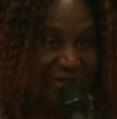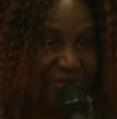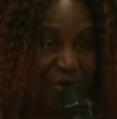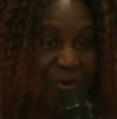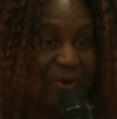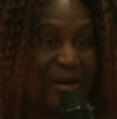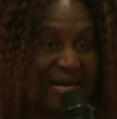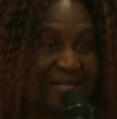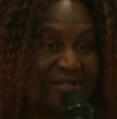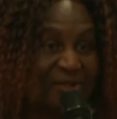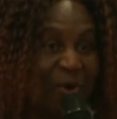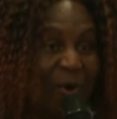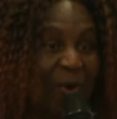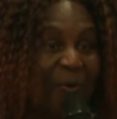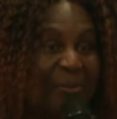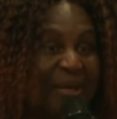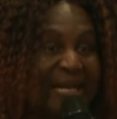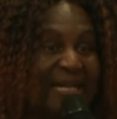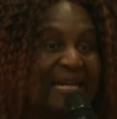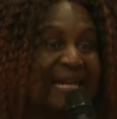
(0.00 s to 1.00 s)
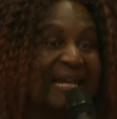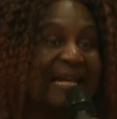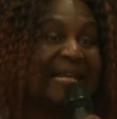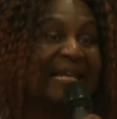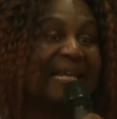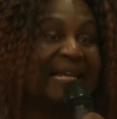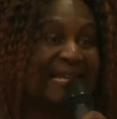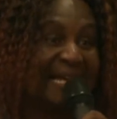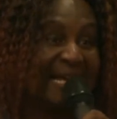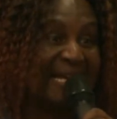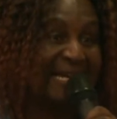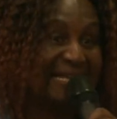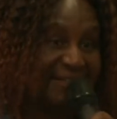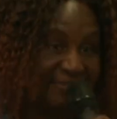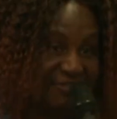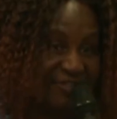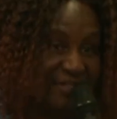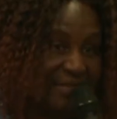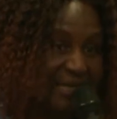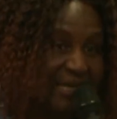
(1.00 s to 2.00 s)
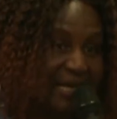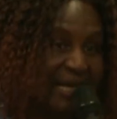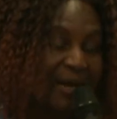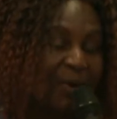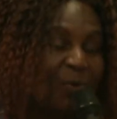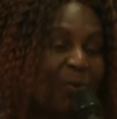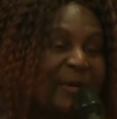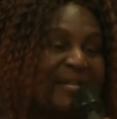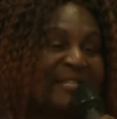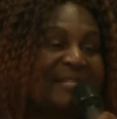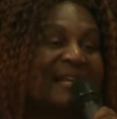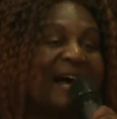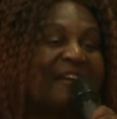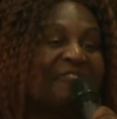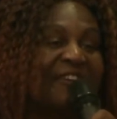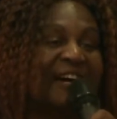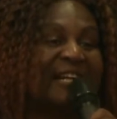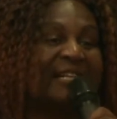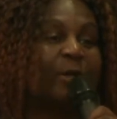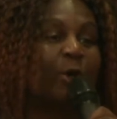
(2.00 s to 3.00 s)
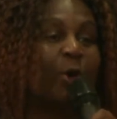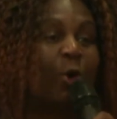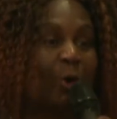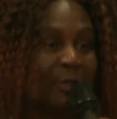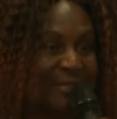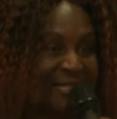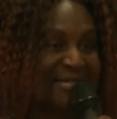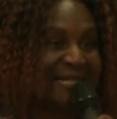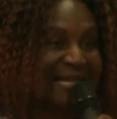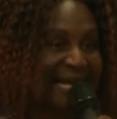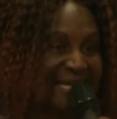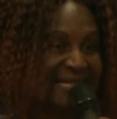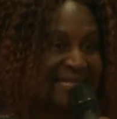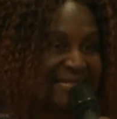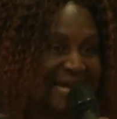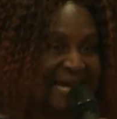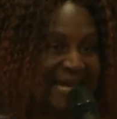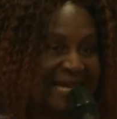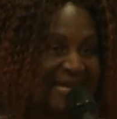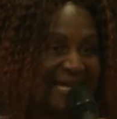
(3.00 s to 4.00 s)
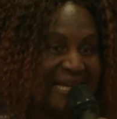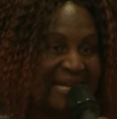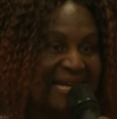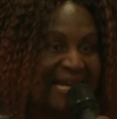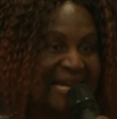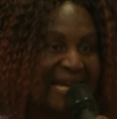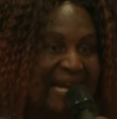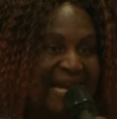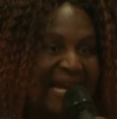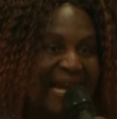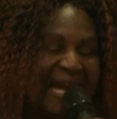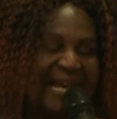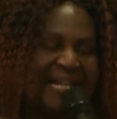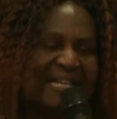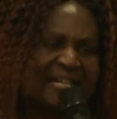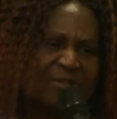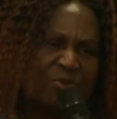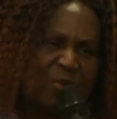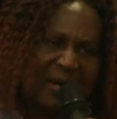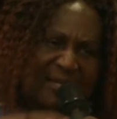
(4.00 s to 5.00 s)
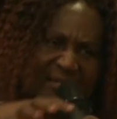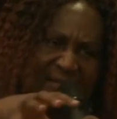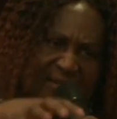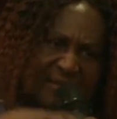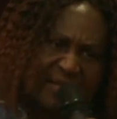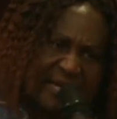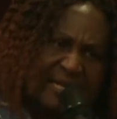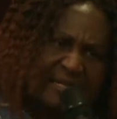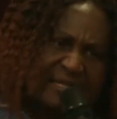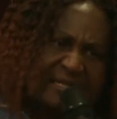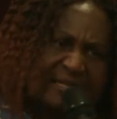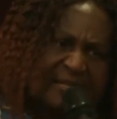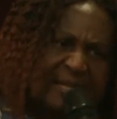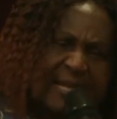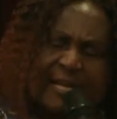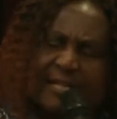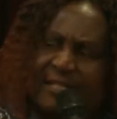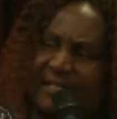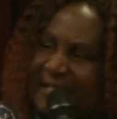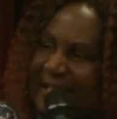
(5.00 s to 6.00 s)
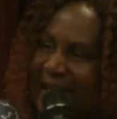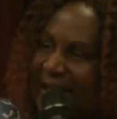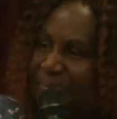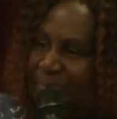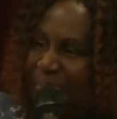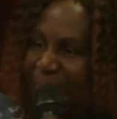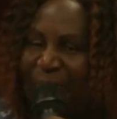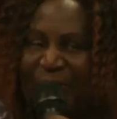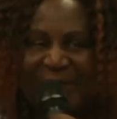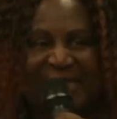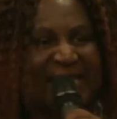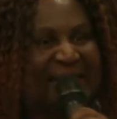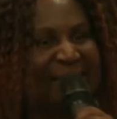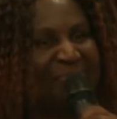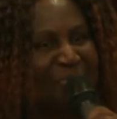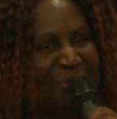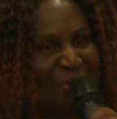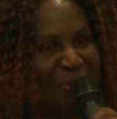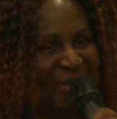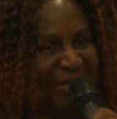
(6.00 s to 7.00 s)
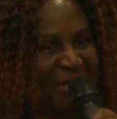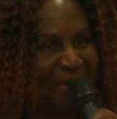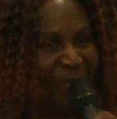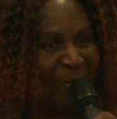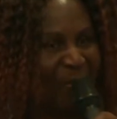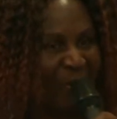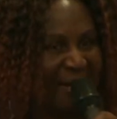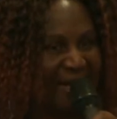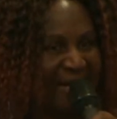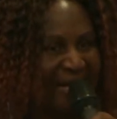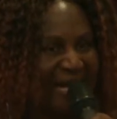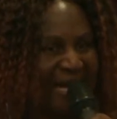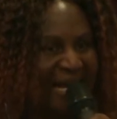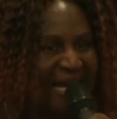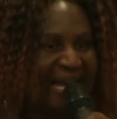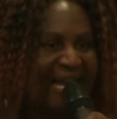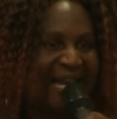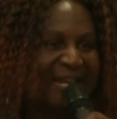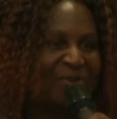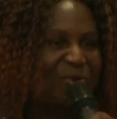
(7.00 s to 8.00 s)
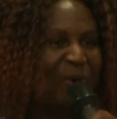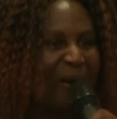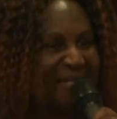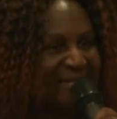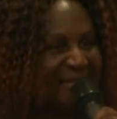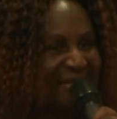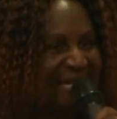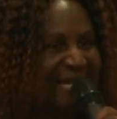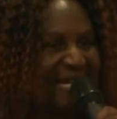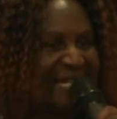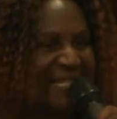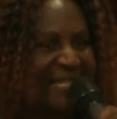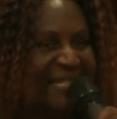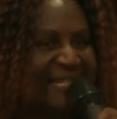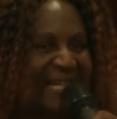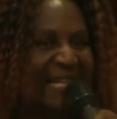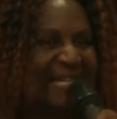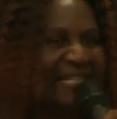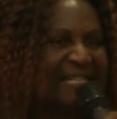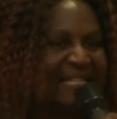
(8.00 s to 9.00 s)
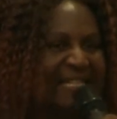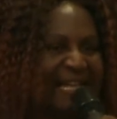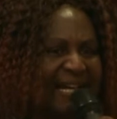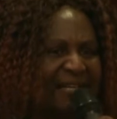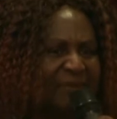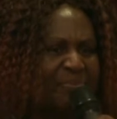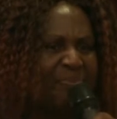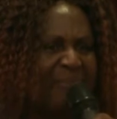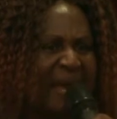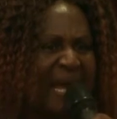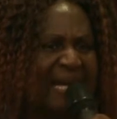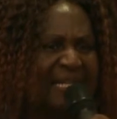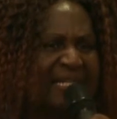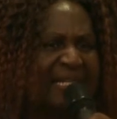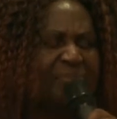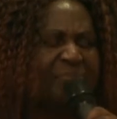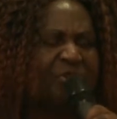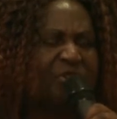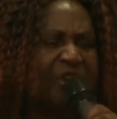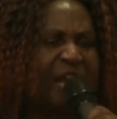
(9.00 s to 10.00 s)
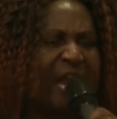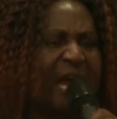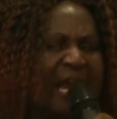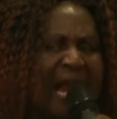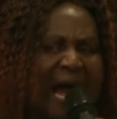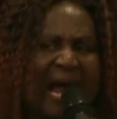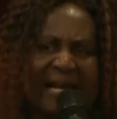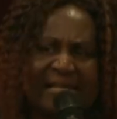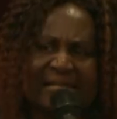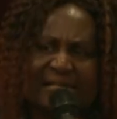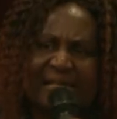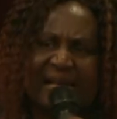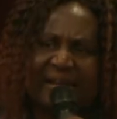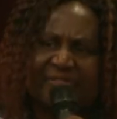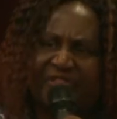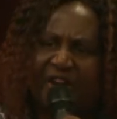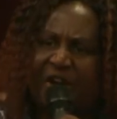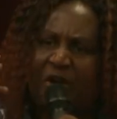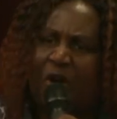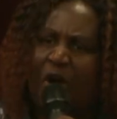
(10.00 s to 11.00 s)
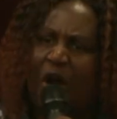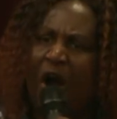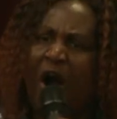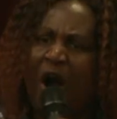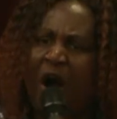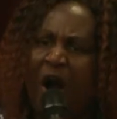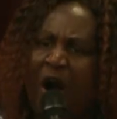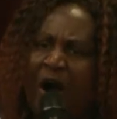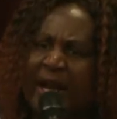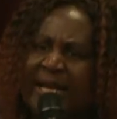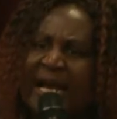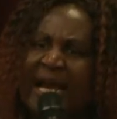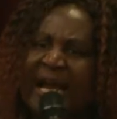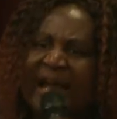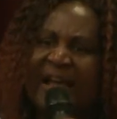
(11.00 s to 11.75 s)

took us home in a lift. We suffered loss that day. And it was these things that brought him to the Lord. It was these things that made him realize that the God